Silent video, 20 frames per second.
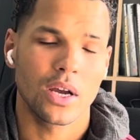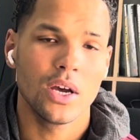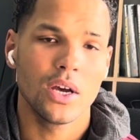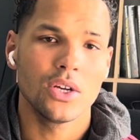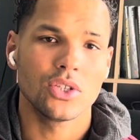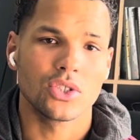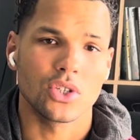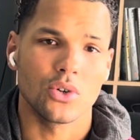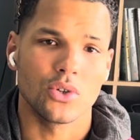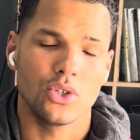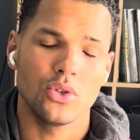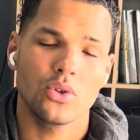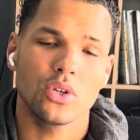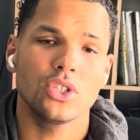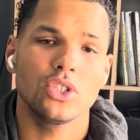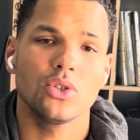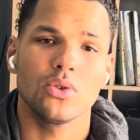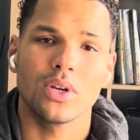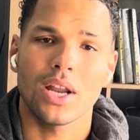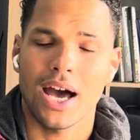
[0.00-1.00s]
So you could
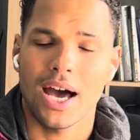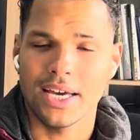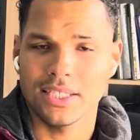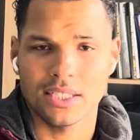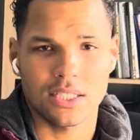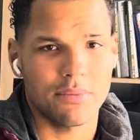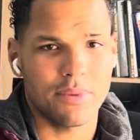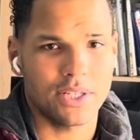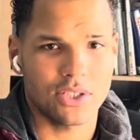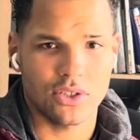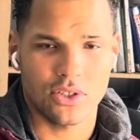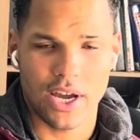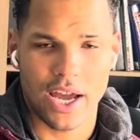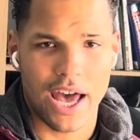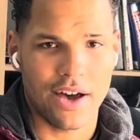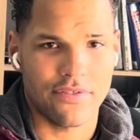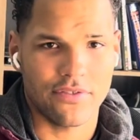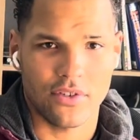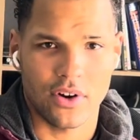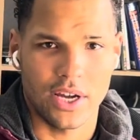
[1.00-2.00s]
do an isometric
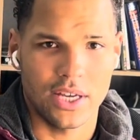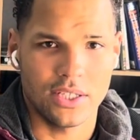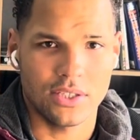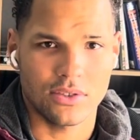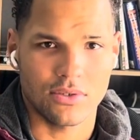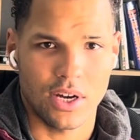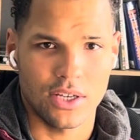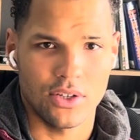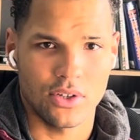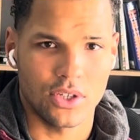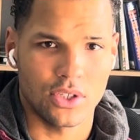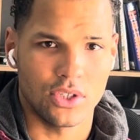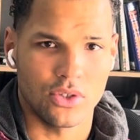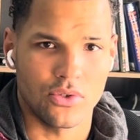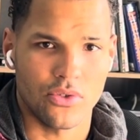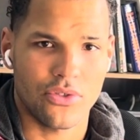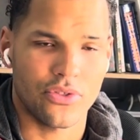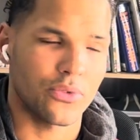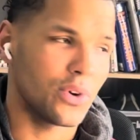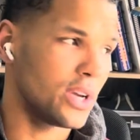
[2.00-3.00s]
calf raise, right? You could do
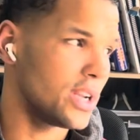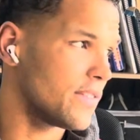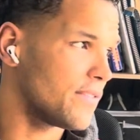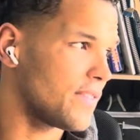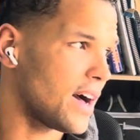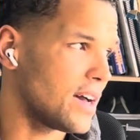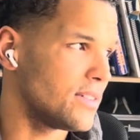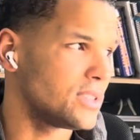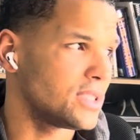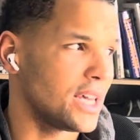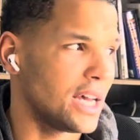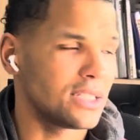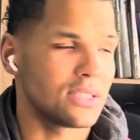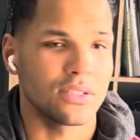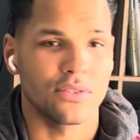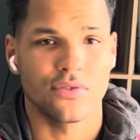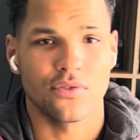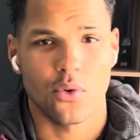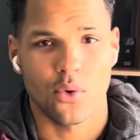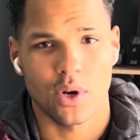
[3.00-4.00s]
3 to 5 sets
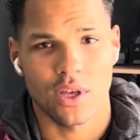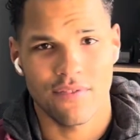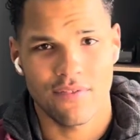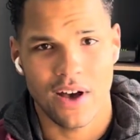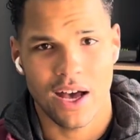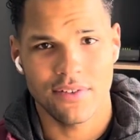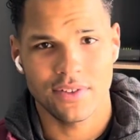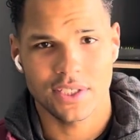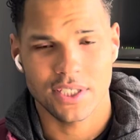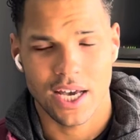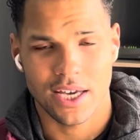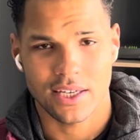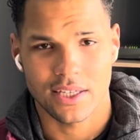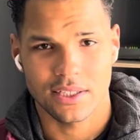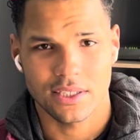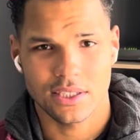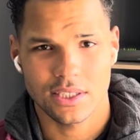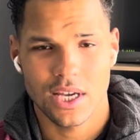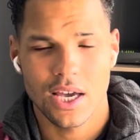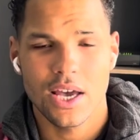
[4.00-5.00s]
of 45
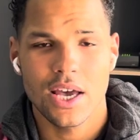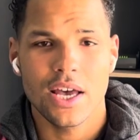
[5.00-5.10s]
seconds.